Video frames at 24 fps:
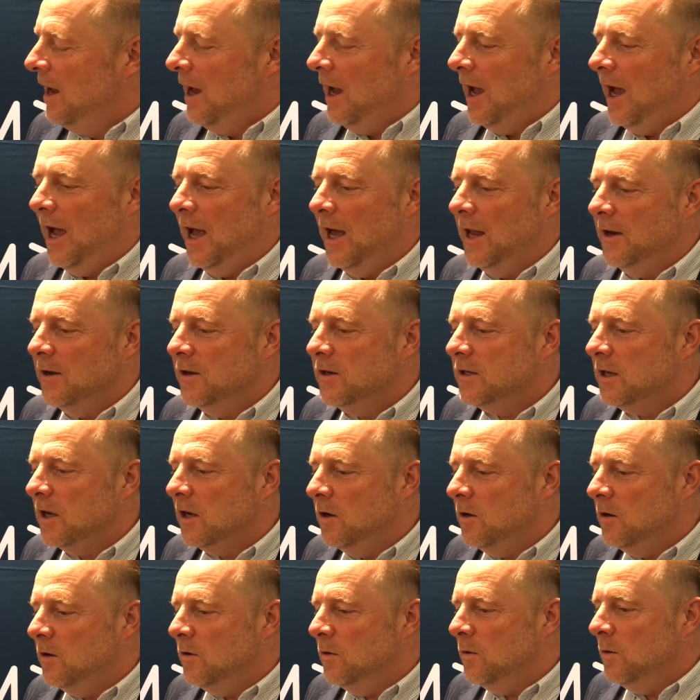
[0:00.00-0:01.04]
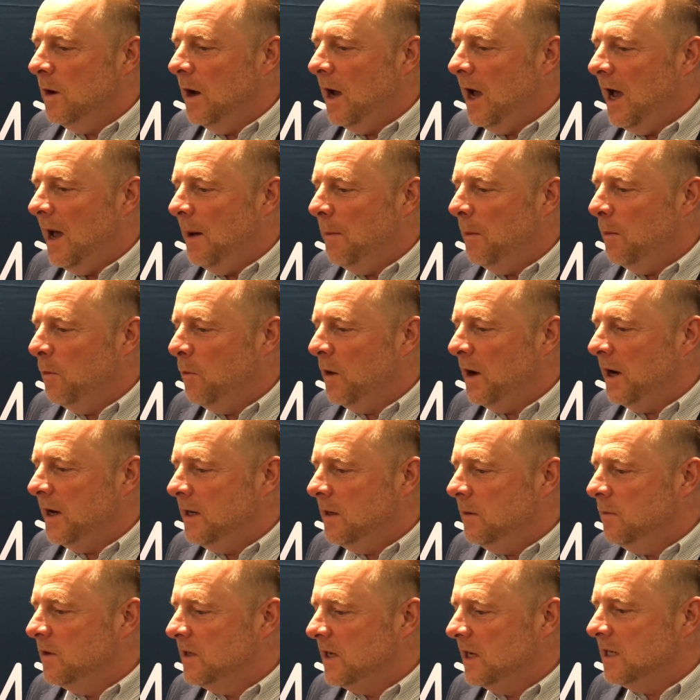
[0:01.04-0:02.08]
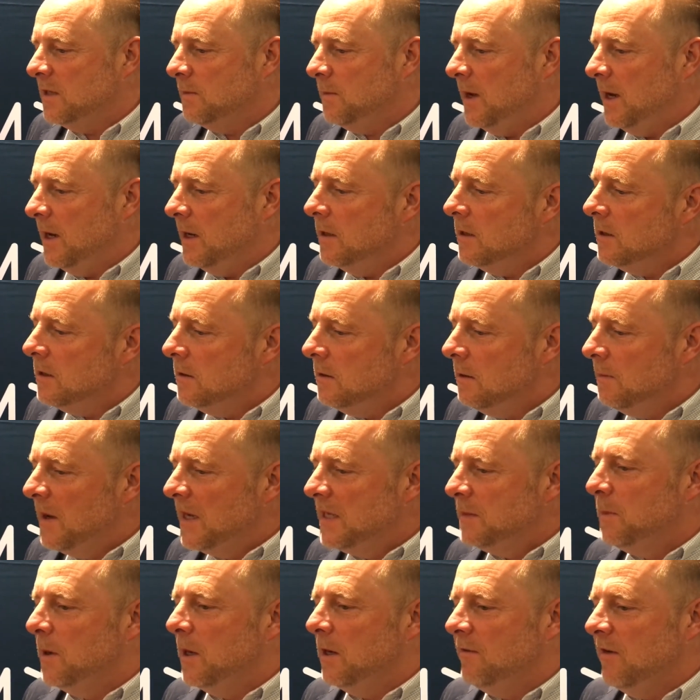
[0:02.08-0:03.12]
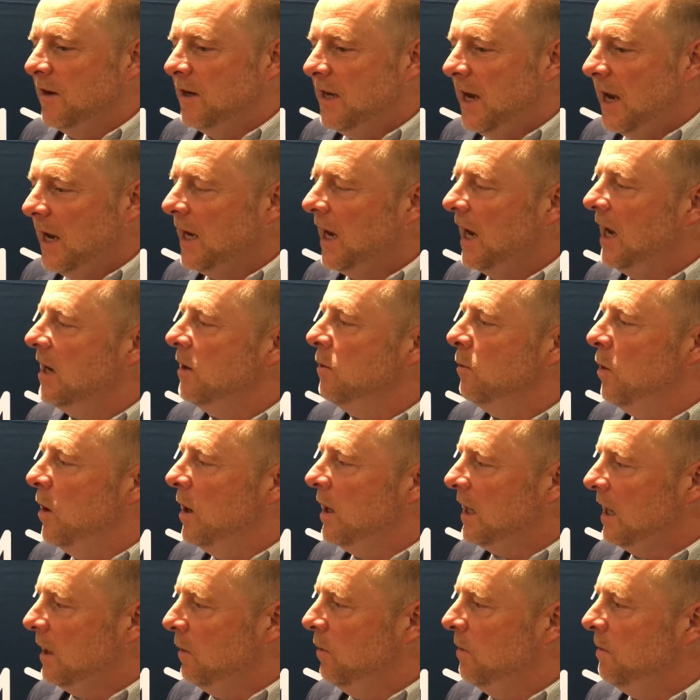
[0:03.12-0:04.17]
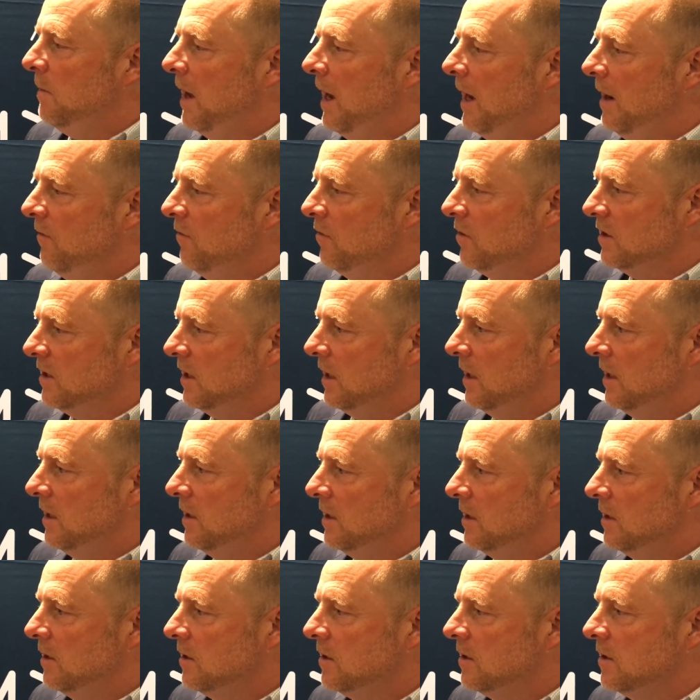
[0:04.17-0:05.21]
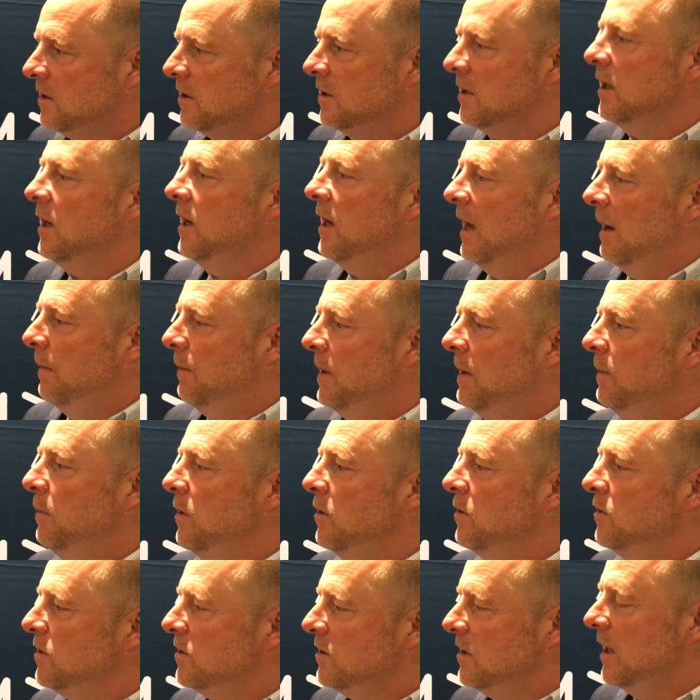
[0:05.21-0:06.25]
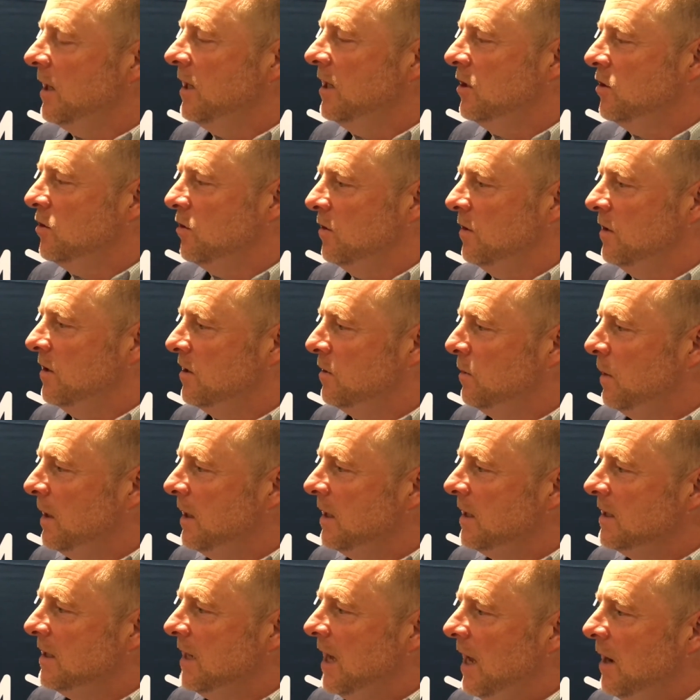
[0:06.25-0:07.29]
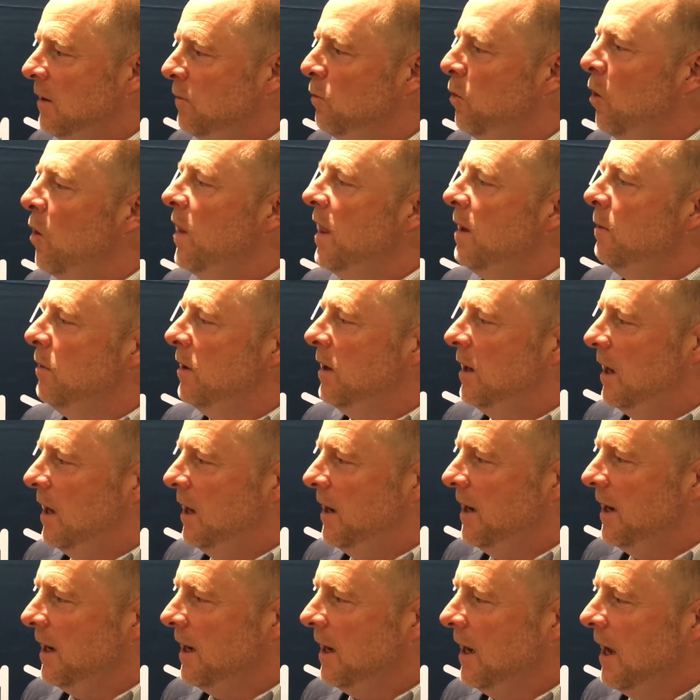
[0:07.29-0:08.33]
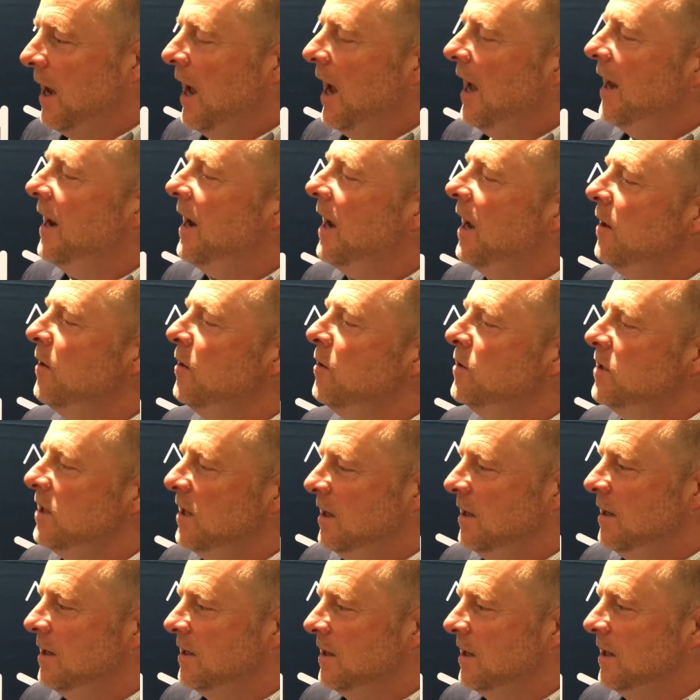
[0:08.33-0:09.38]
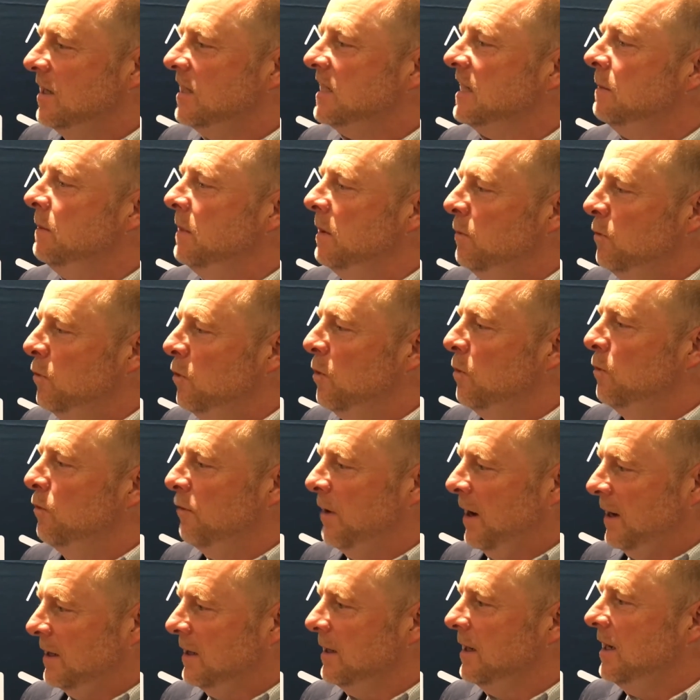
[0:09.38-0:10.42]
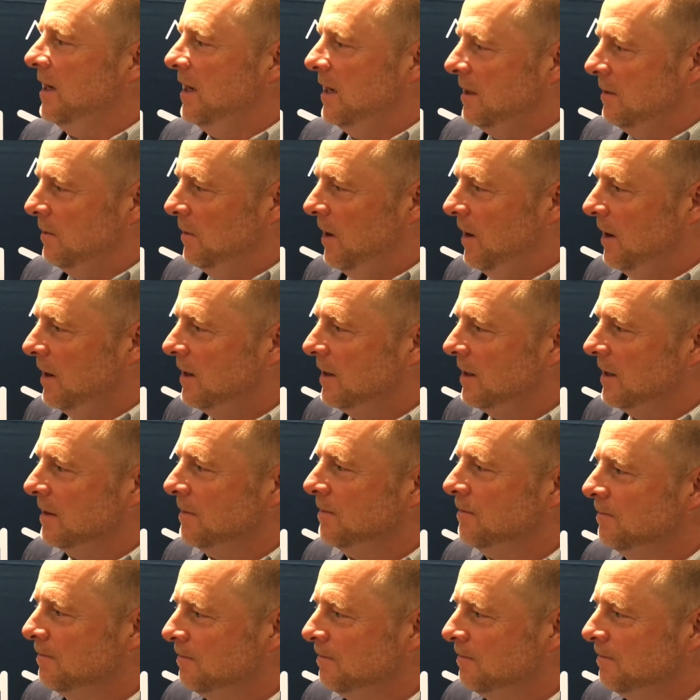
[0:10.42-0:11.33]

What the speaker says: And so what I did was I spent the best part of a decade working with behavioral scientists and people who study choice to understand what they were learning and how those insights could be brought practically into marketing.